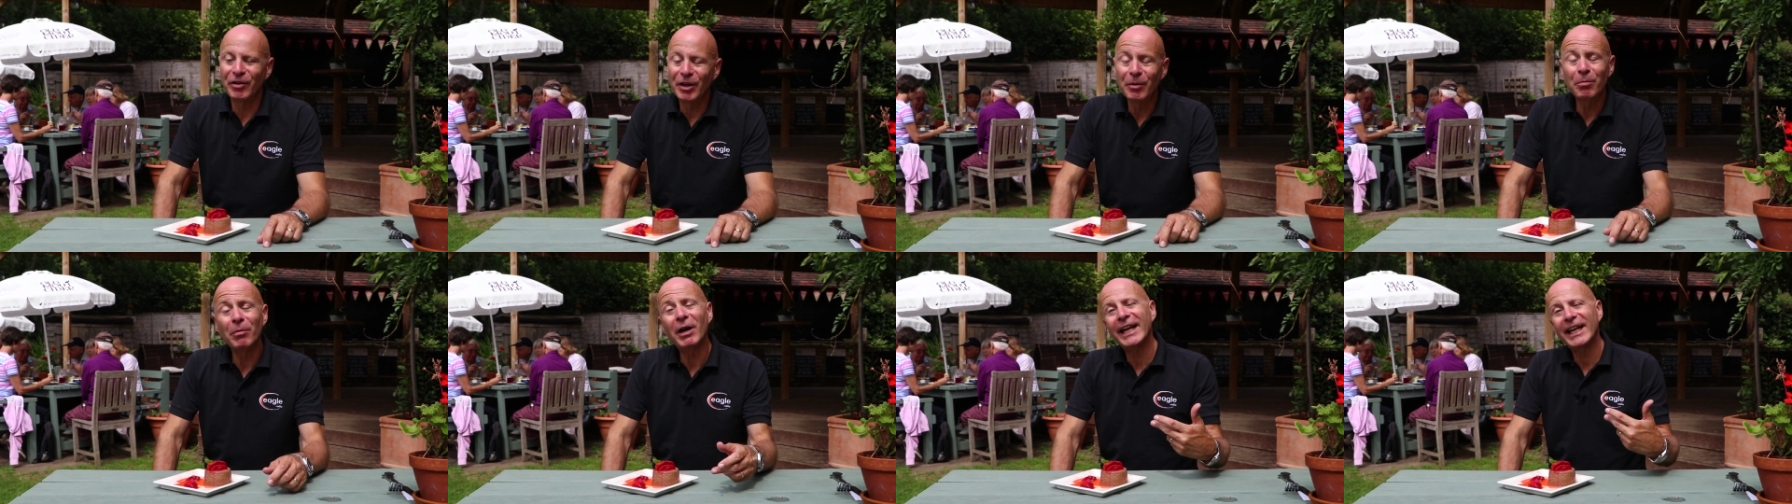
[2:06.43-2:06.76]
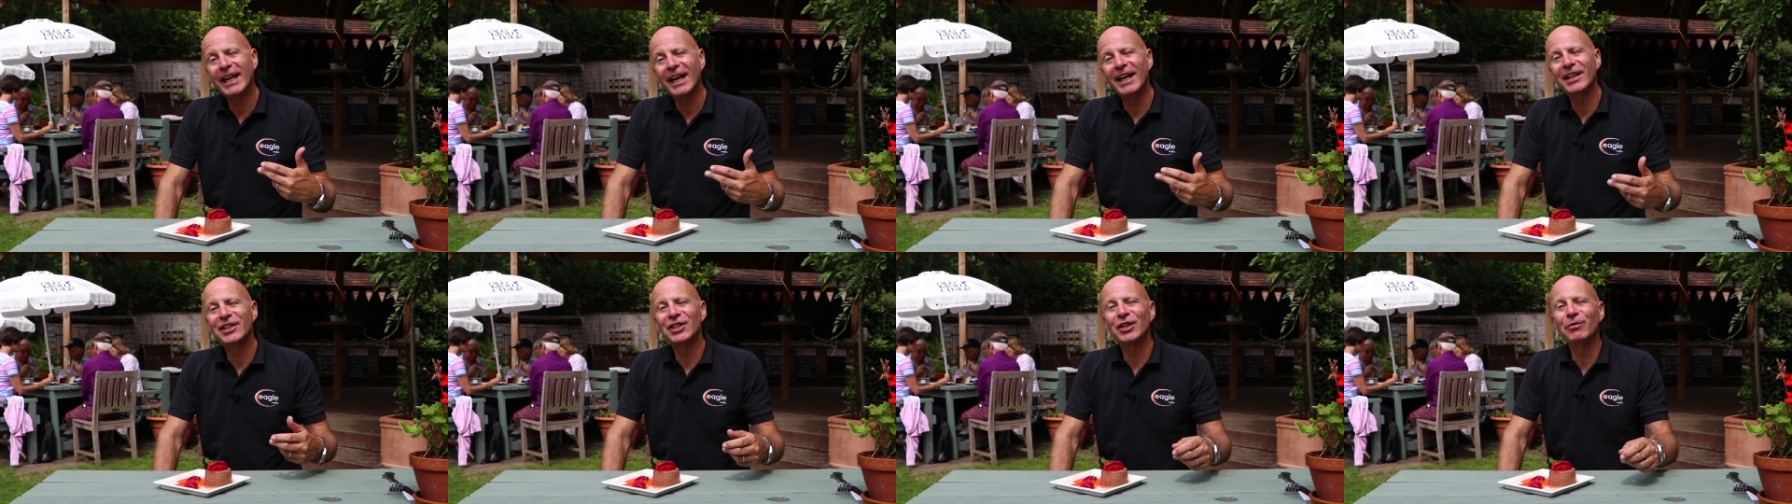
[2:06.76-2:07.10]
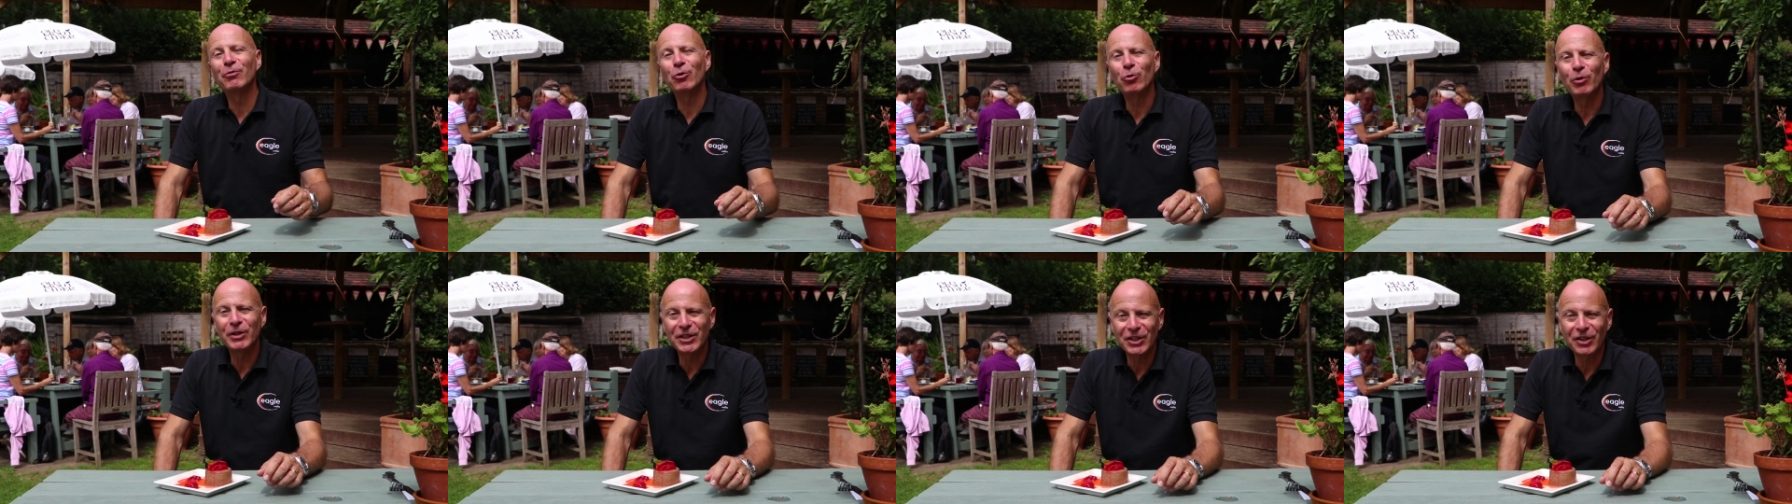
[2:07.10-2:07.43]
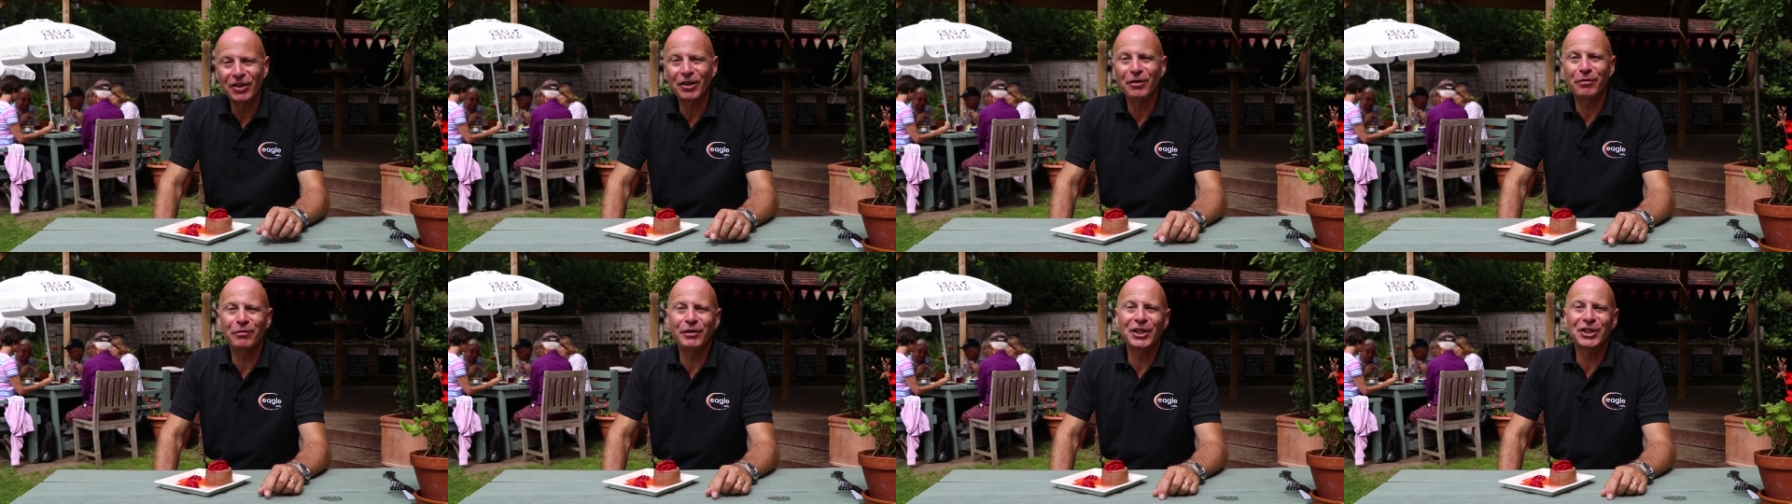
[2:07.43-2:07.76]
And in my case, you've always
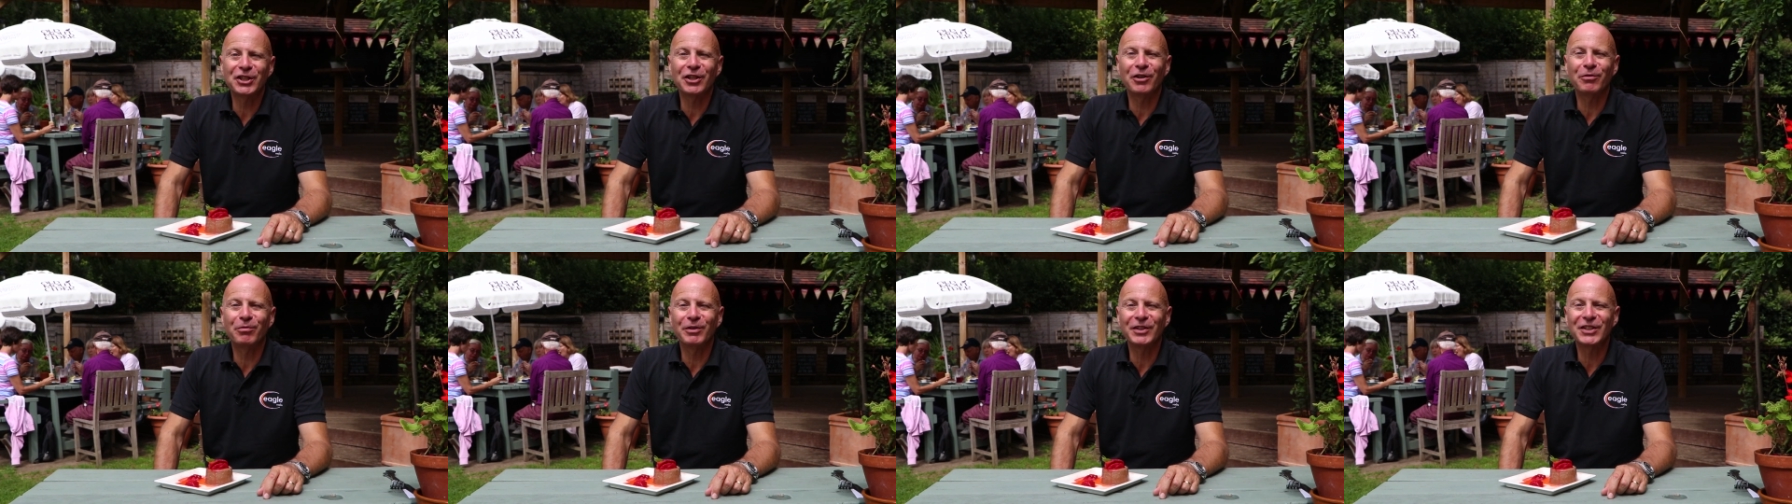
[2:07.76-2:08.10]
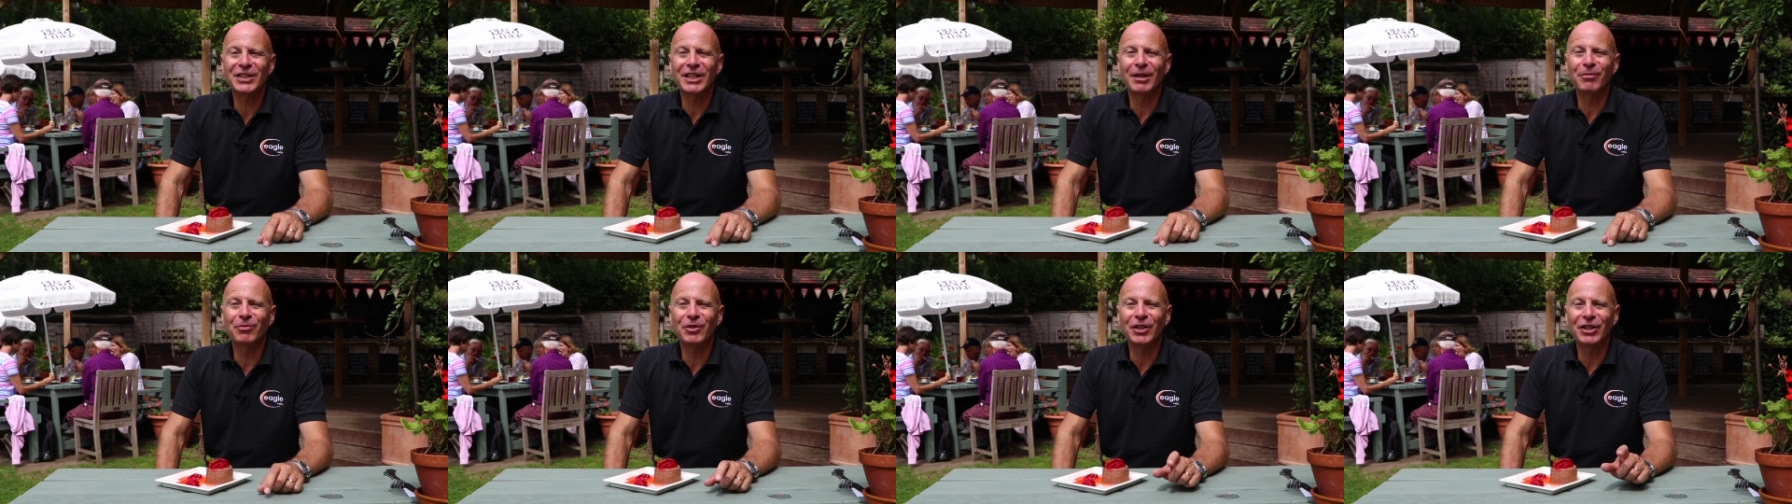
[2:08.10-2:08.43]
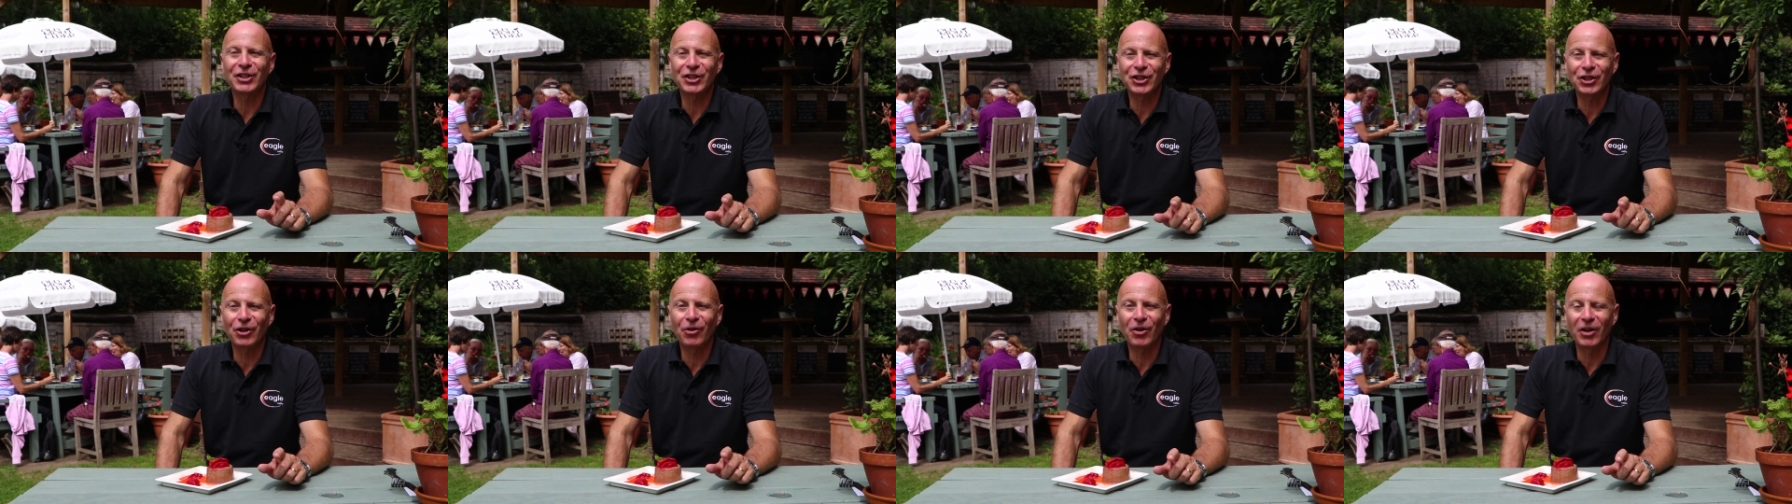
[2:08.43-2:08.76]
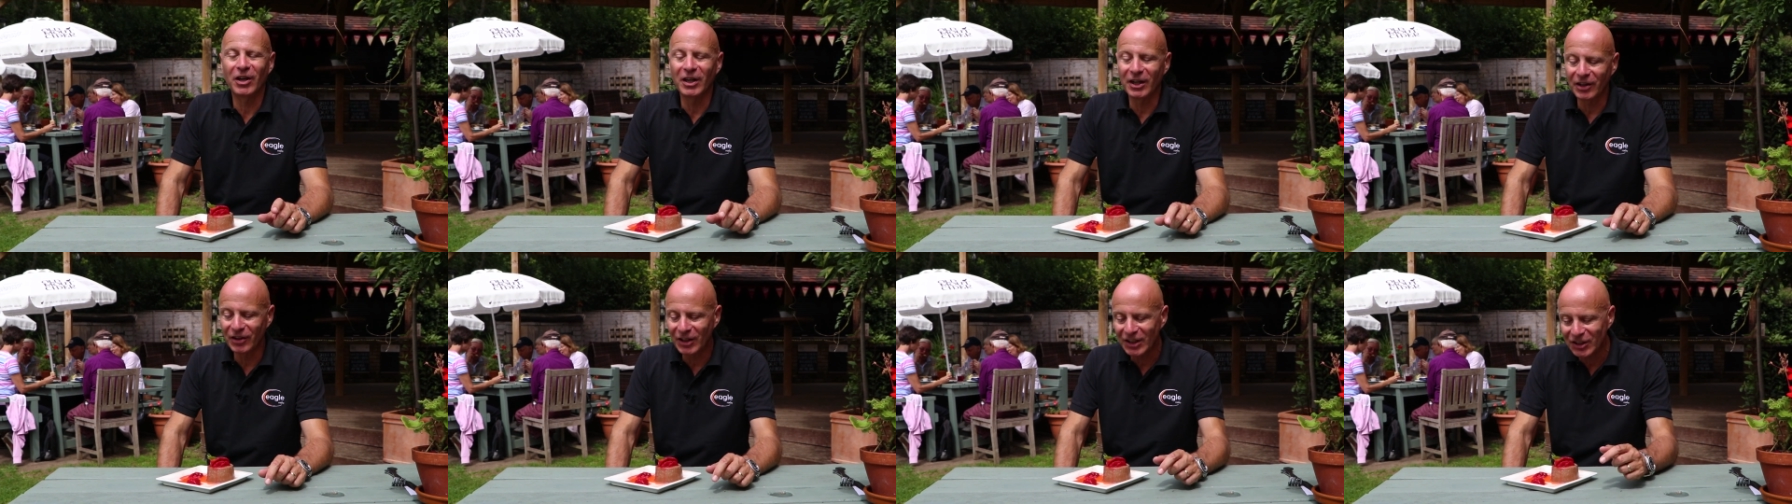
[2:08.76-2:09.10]
got to finish off with something
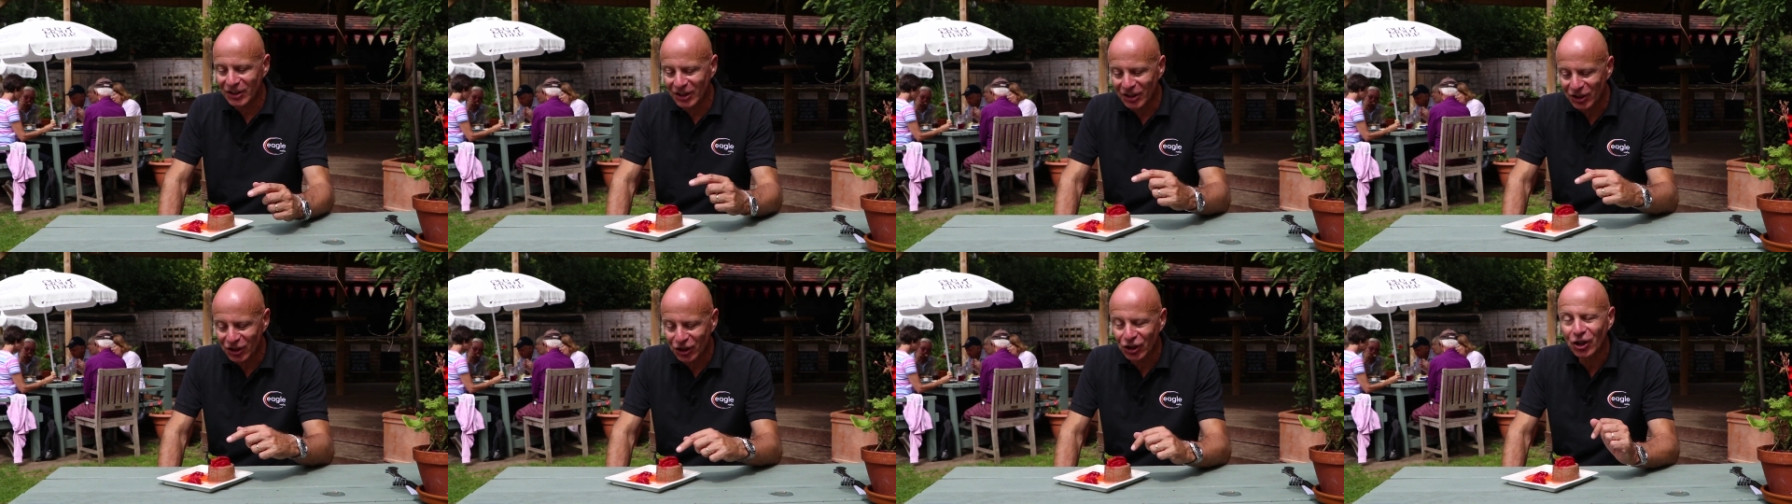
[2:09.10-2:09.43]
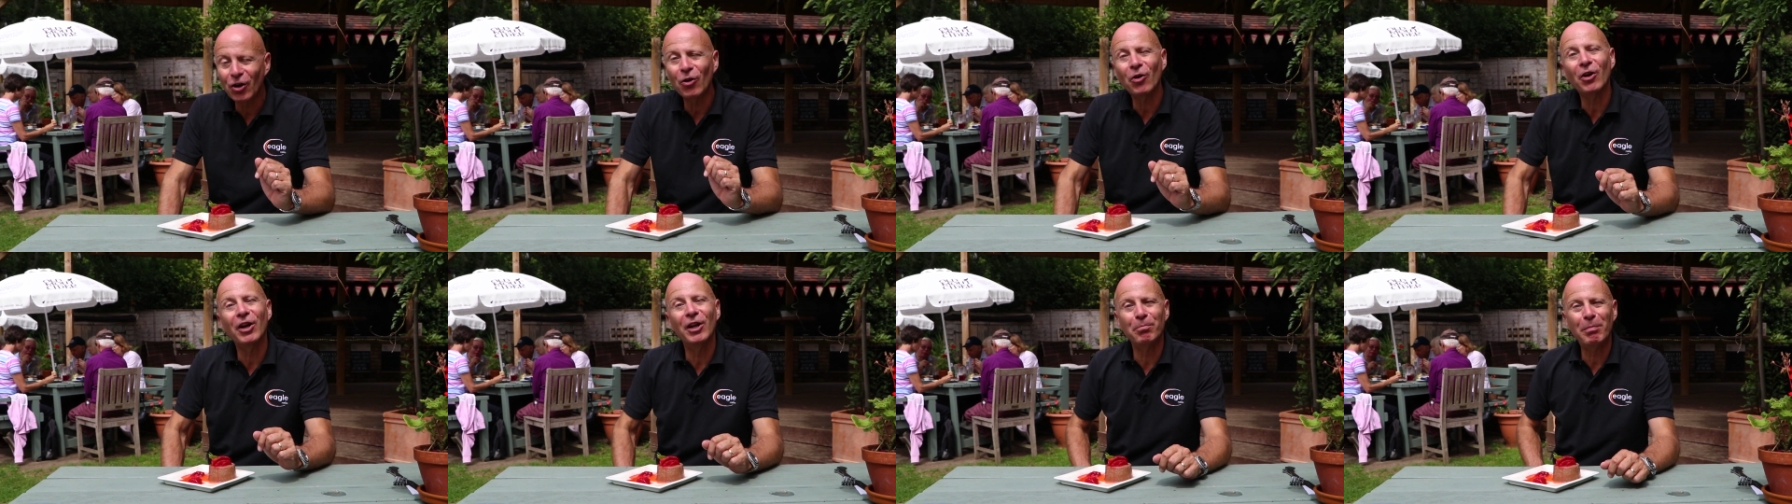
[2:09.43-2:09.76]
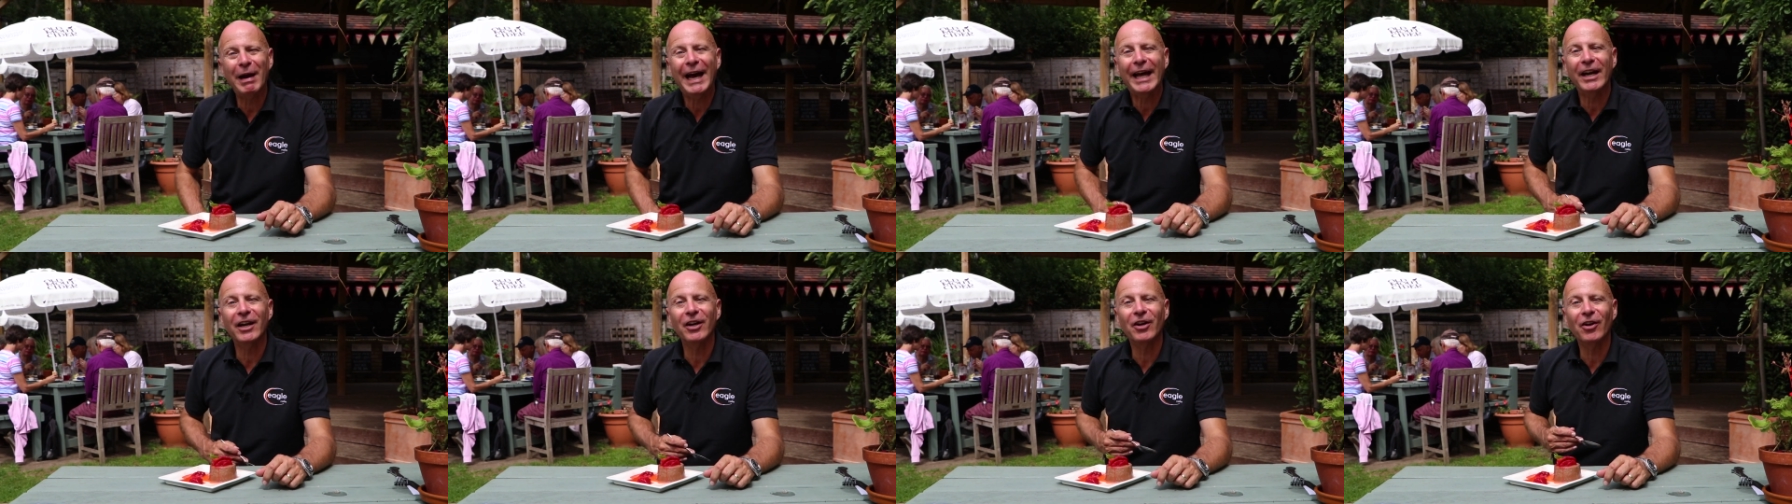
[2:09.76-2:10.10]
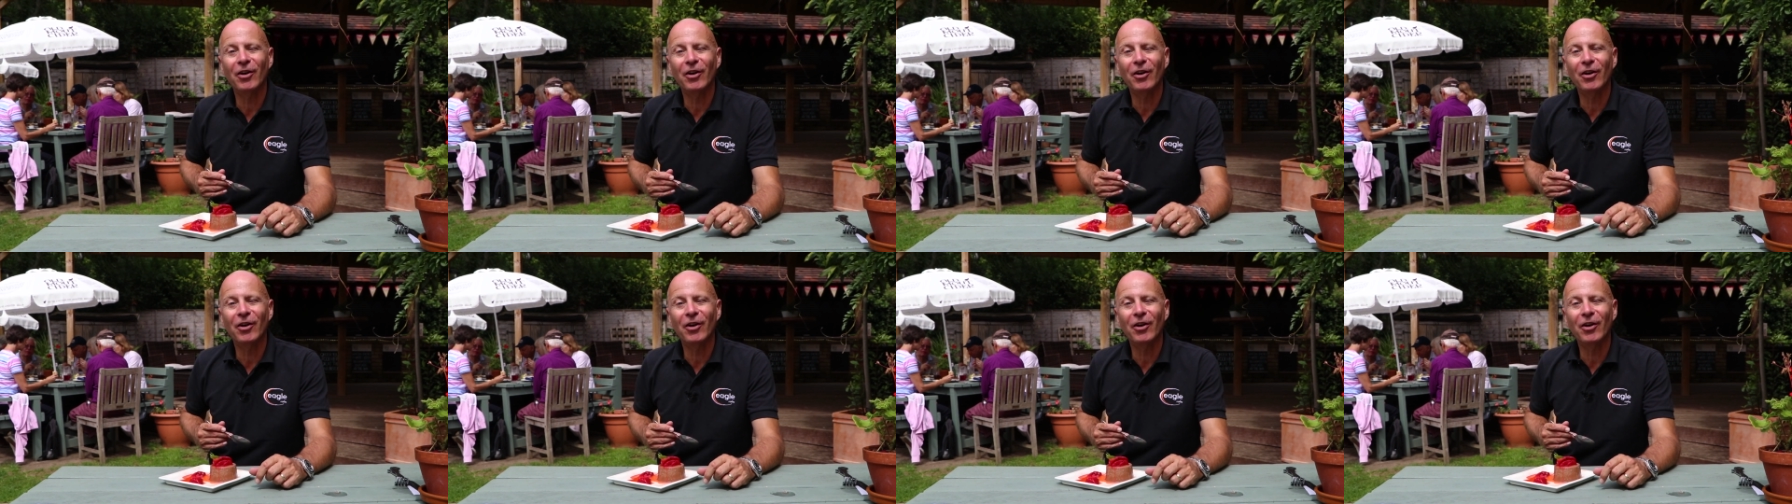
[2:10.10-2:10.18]
chocolate. And this is chocolate panna